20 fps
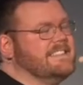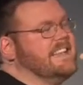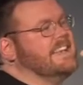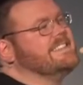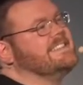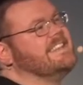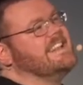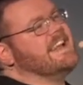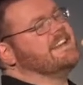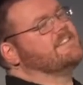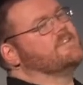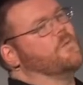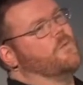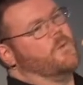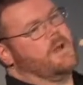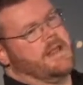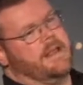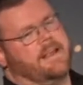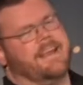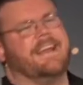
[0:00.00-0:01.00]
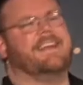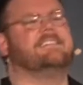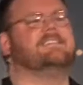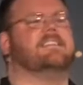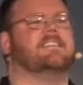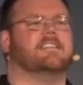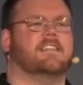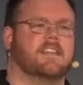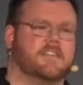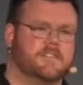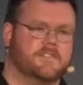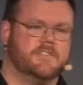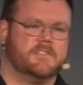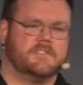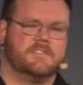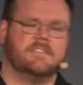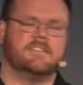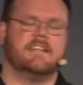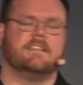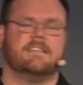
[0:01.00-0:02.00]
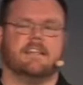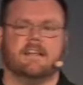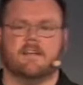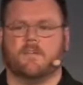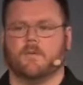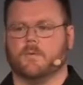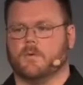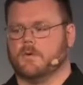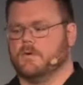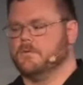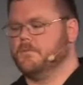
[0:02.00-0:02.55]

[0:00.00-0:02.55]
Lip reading: It's next week. It's lunch. It's not the end of the world.